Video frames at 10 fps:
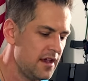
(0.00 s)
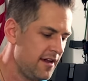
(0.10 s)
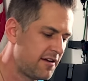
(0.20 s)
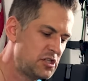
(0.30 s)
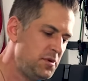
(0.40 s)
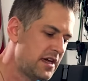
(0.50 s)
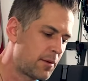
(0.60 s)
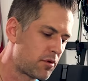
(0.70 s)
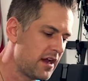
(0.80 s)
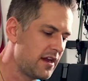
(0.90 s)
it could just be you
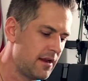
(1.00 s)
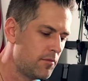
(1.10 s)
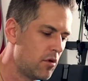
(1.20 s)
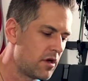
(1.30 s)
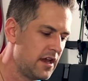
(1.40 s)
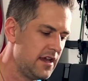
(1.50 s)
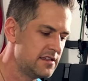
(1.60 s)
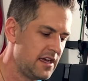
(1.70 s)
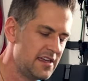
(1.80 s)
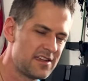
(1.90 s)
gotta break it in more
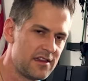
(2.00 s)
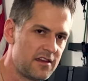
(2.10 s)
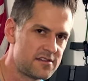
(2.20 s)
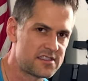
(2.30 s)
is it is a little